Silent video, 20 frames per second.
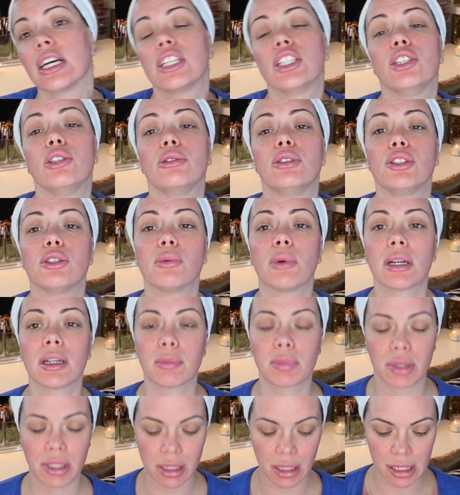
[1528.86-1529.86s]
You do want
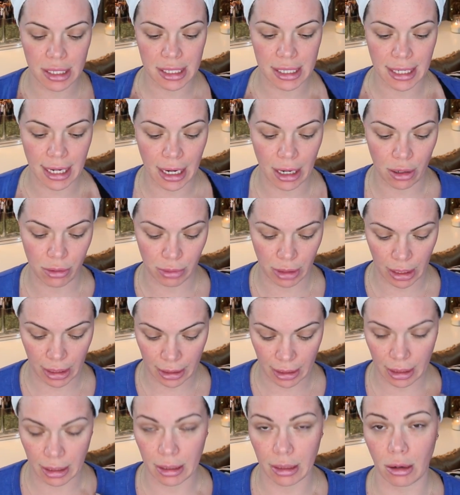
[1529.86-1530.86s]
to bring this down
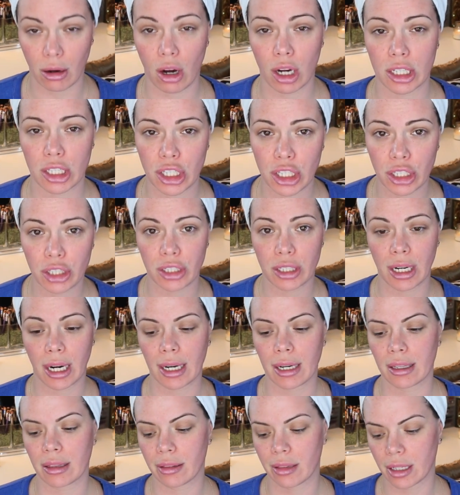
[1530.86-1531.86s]
like onto your
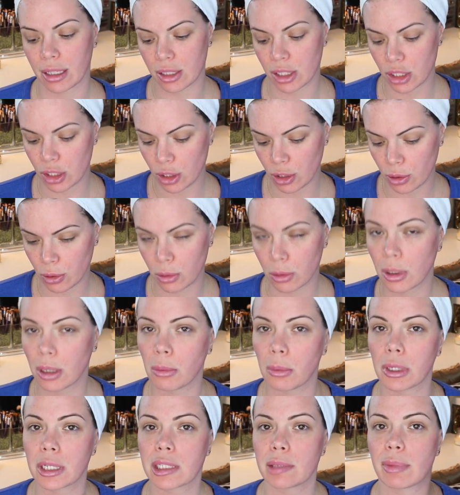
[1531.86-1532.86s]
neck and things too.
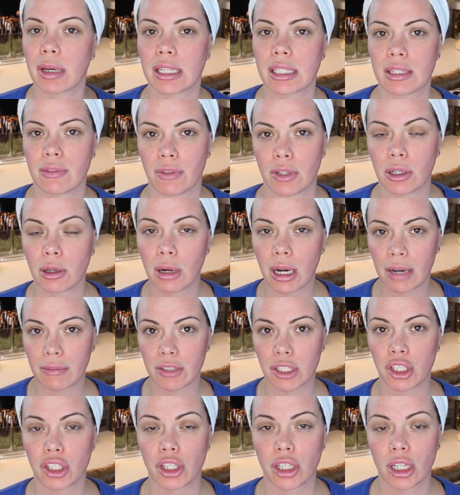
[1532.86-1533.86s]
It works best if you don't
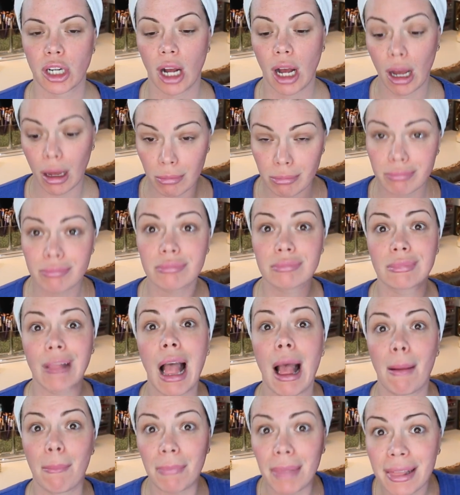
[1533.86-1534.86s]
have a shirt on
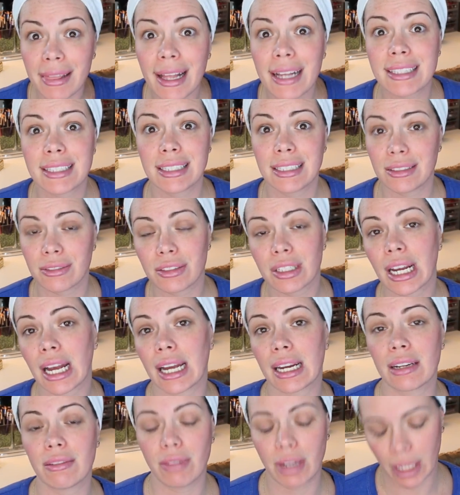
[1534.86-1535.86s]
that's a different
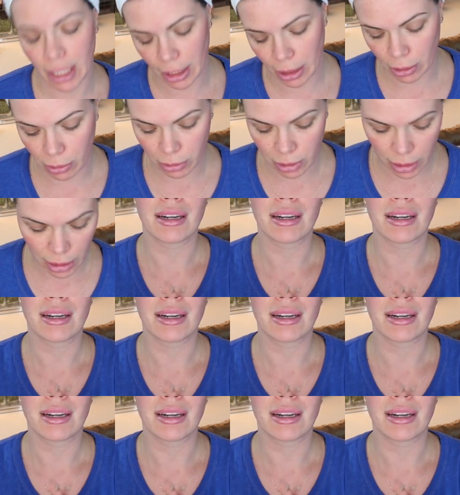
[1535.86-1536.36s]
kind of video,